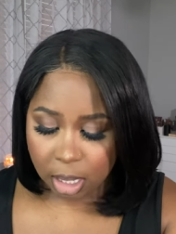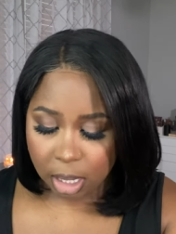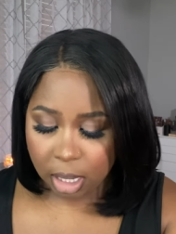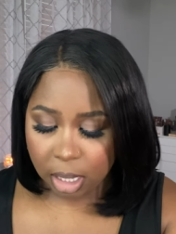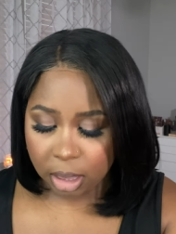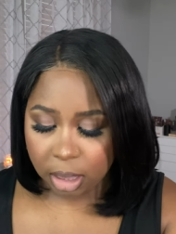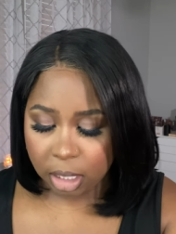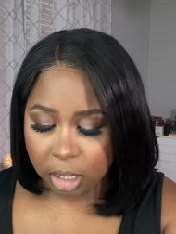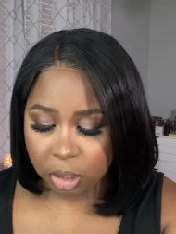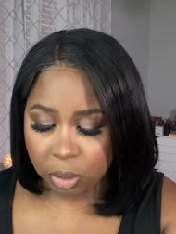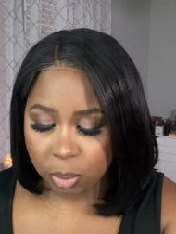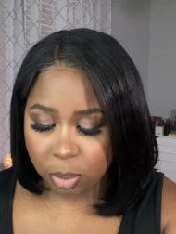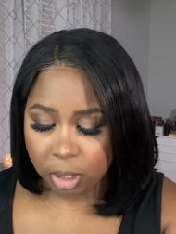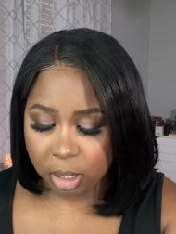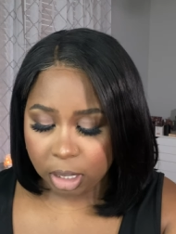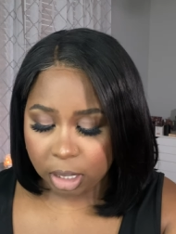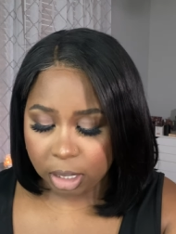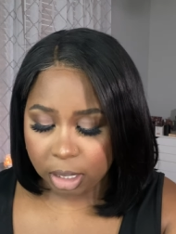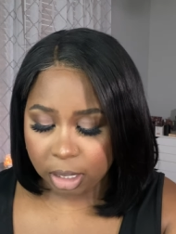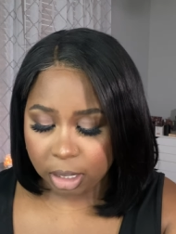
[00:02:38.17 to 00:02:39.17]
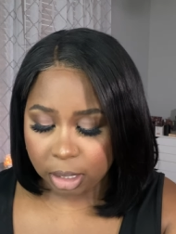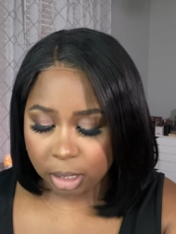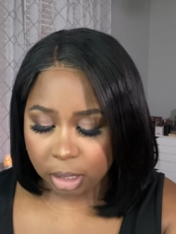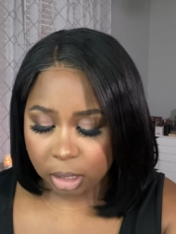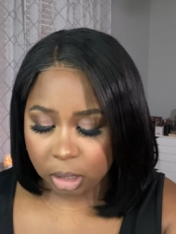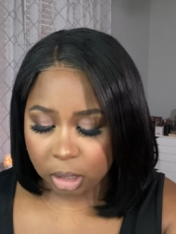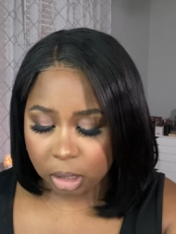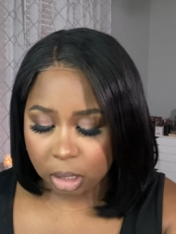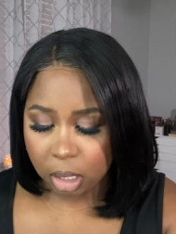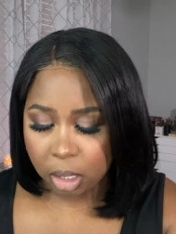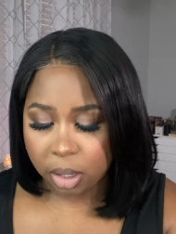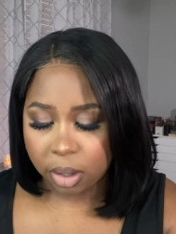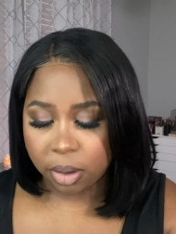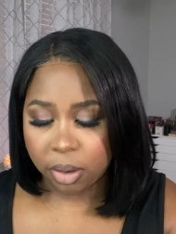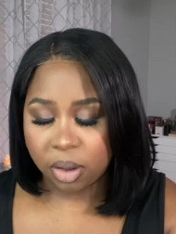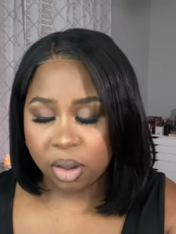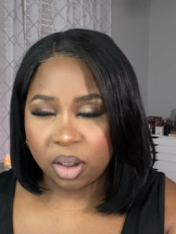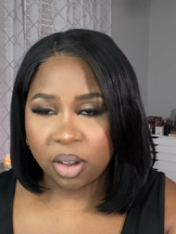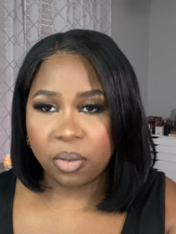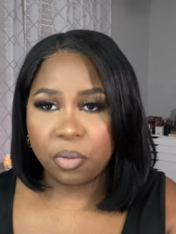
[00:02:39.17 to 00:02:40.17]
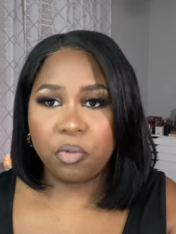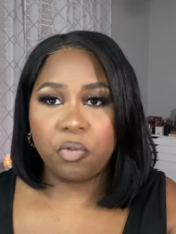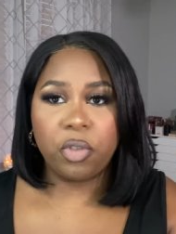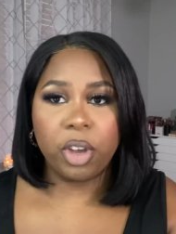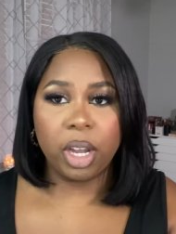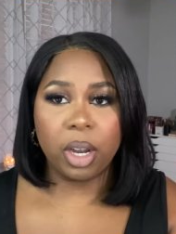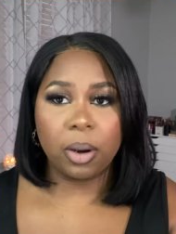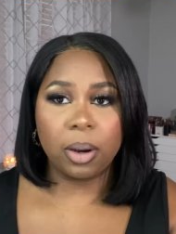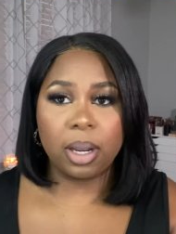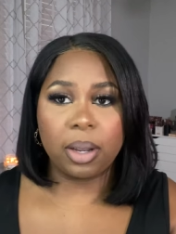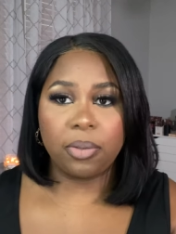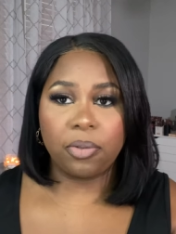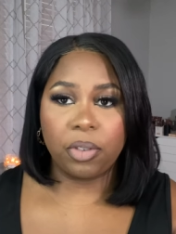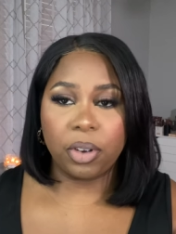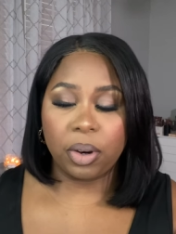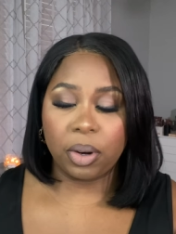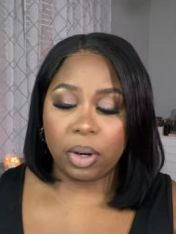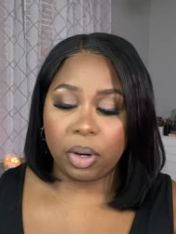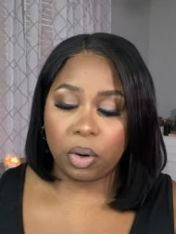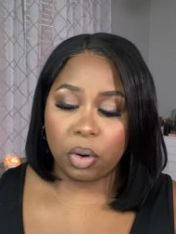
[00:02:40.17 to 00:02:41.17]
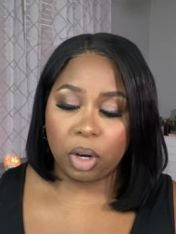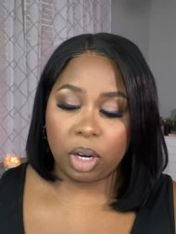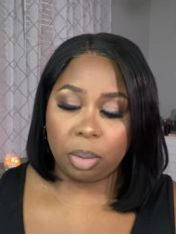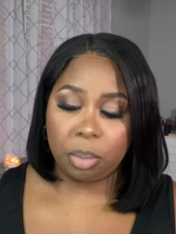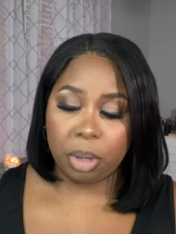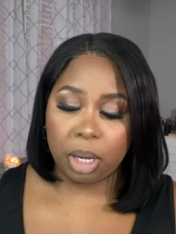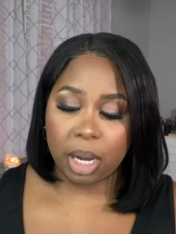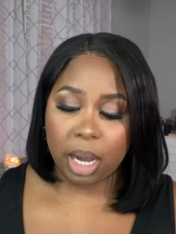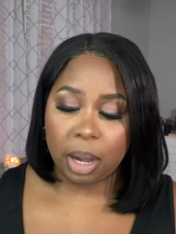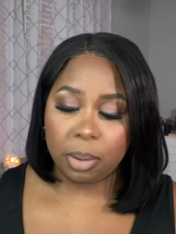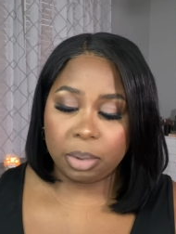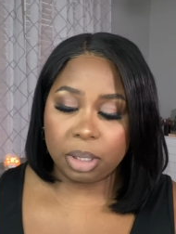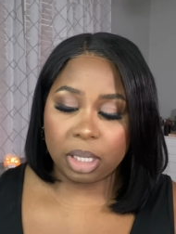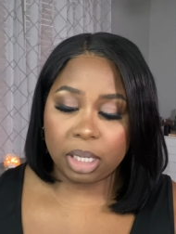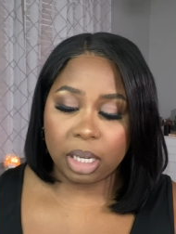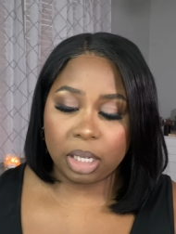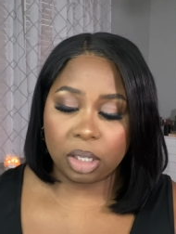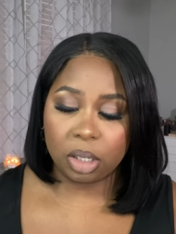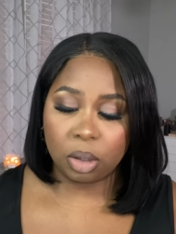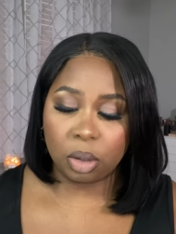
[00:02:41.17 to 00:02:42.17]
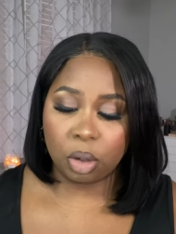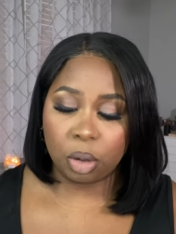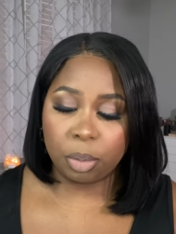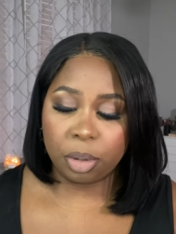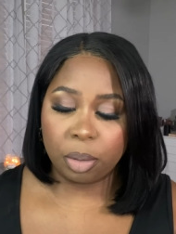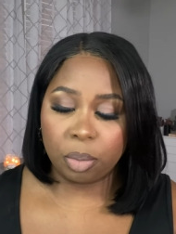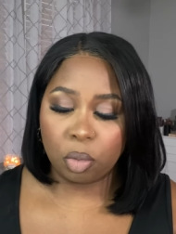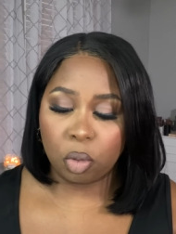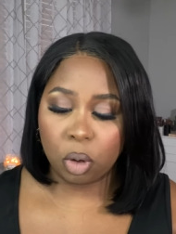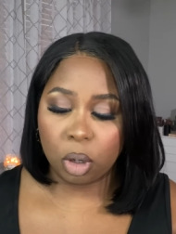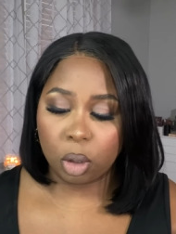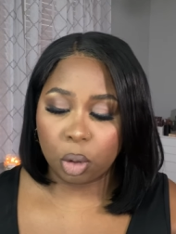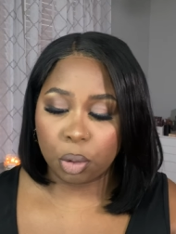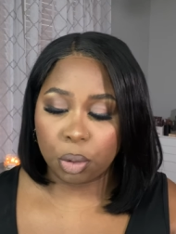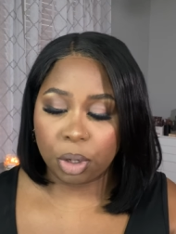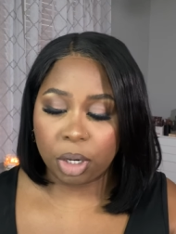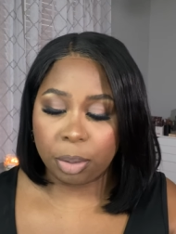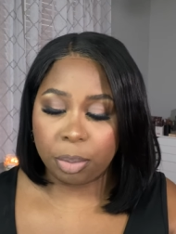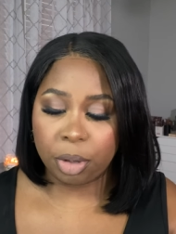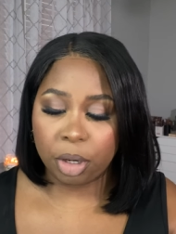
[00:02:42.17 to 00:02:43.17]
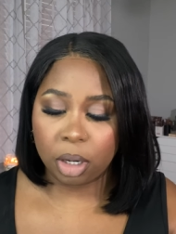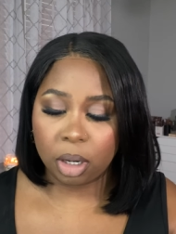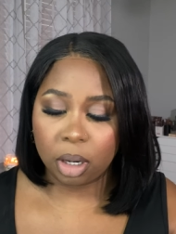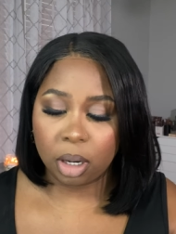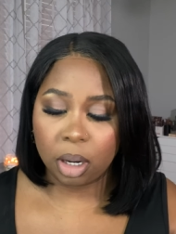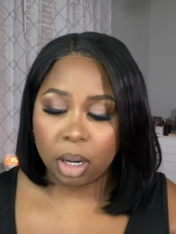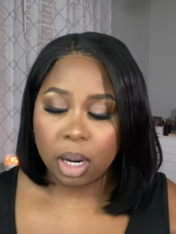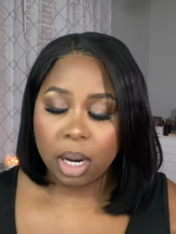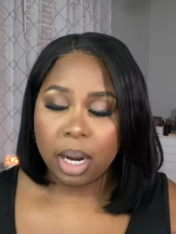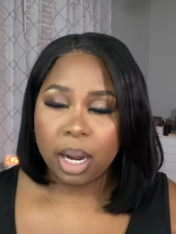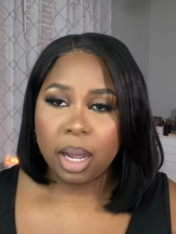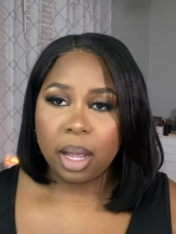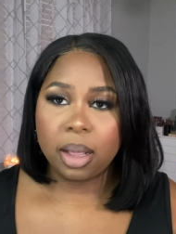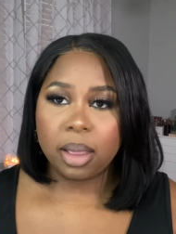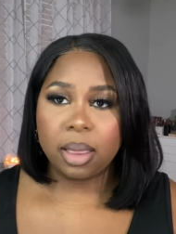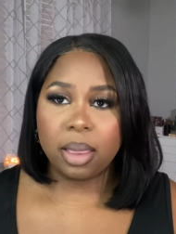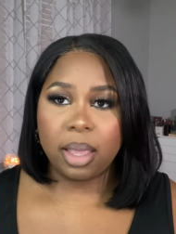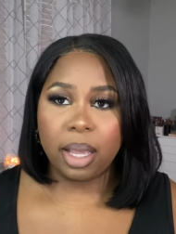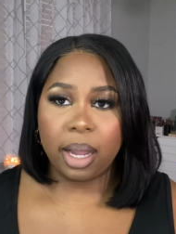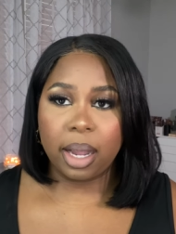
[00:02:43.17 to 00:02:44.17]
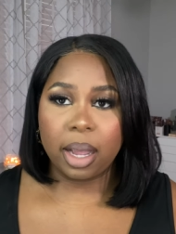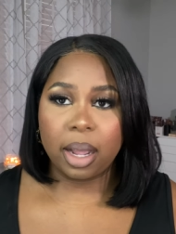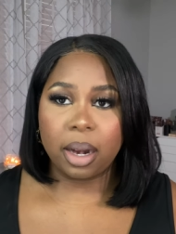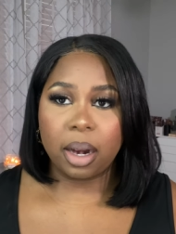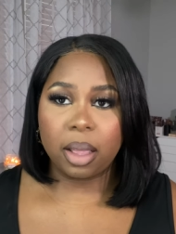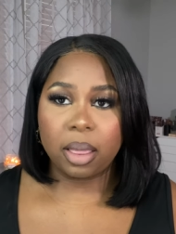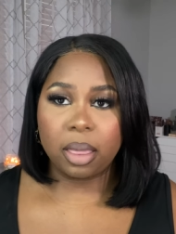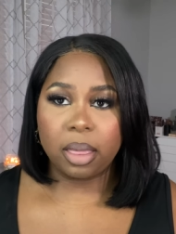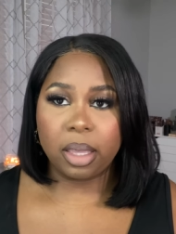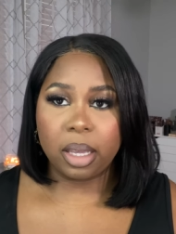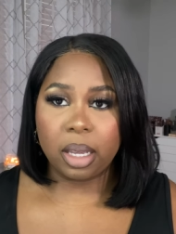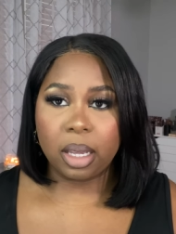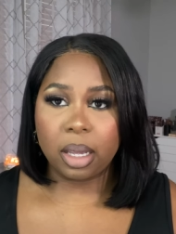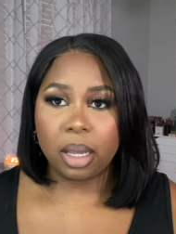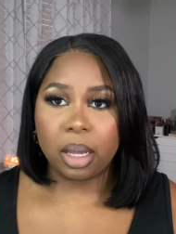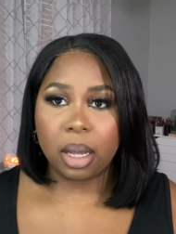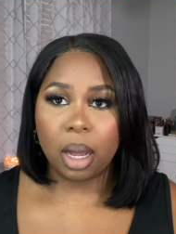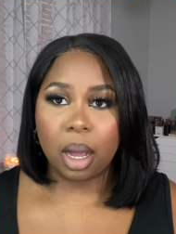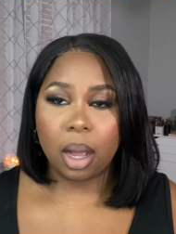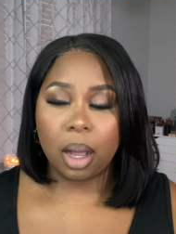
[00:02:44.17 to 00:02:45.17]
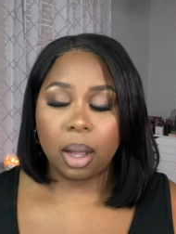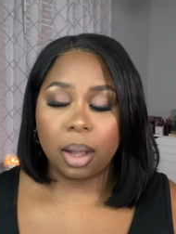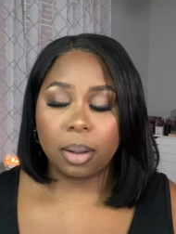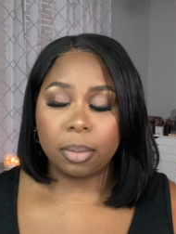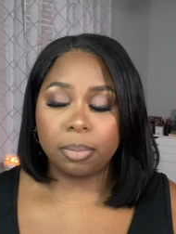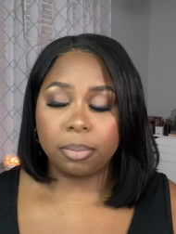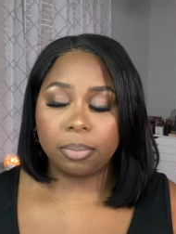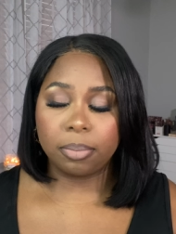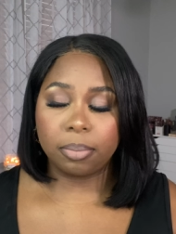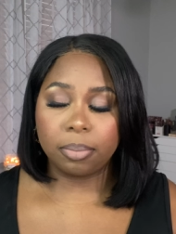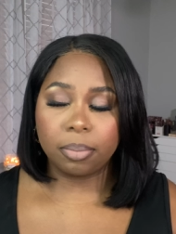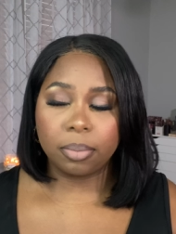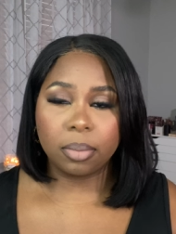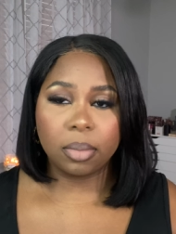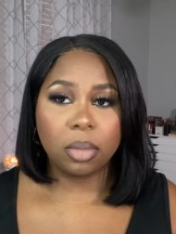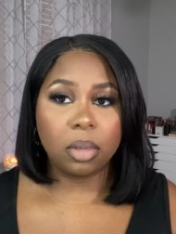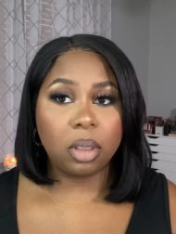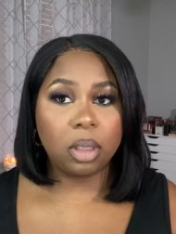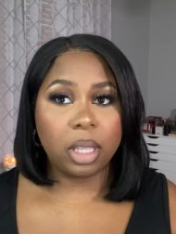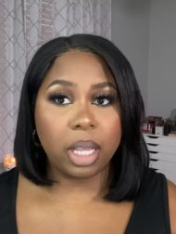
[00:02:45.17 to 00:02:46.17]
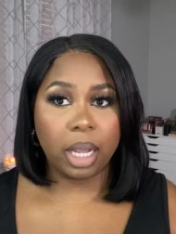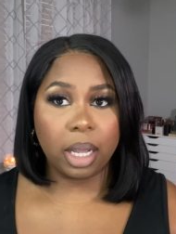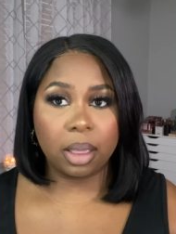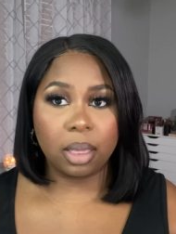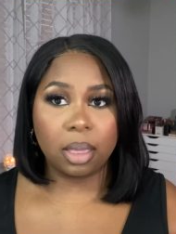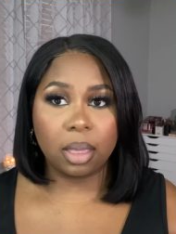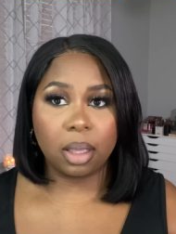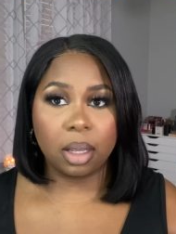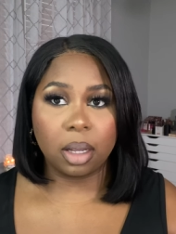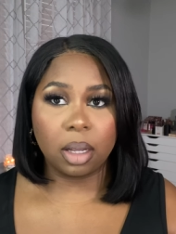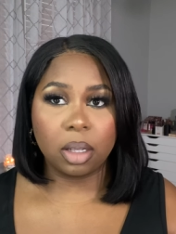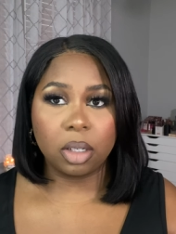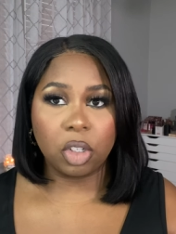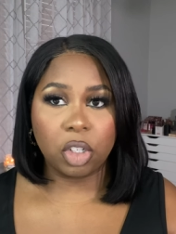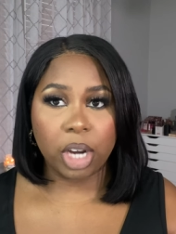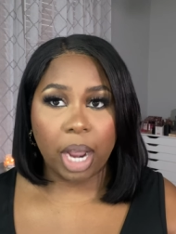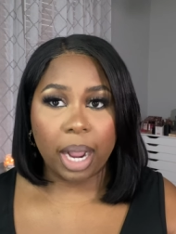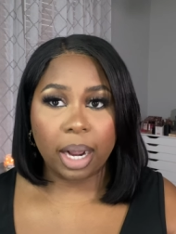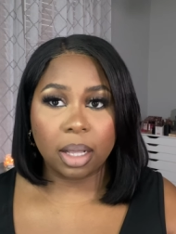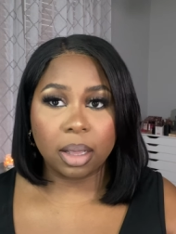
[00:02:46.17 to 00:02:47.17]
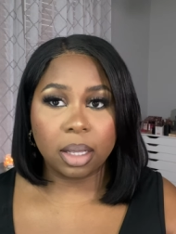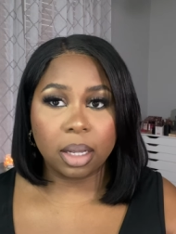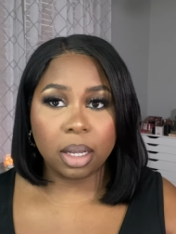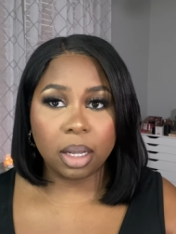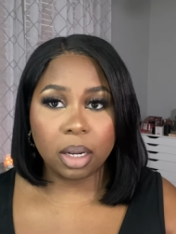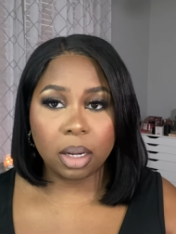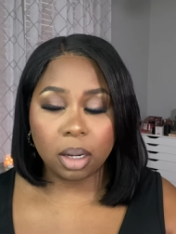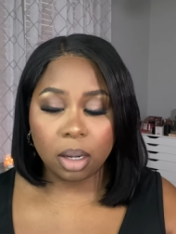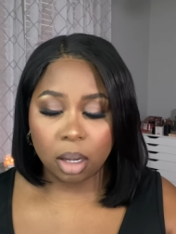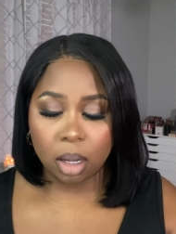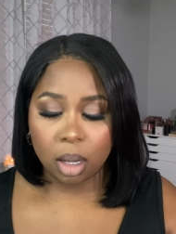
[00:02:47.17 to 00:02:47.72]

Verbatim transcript: And this one is very, very creamy. I would say it's a little bit more creamier than the um, than the Jaclyn,